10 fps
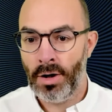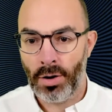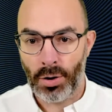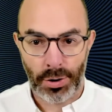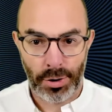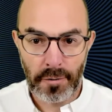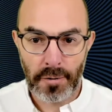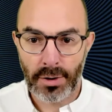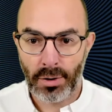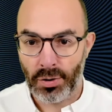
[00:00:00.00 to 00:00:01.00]
or an
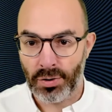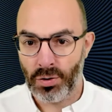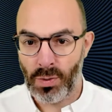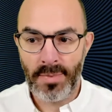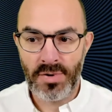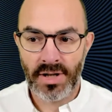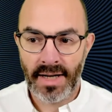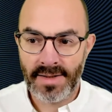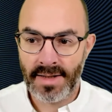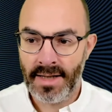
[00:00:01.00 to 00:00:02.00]
offer on the website,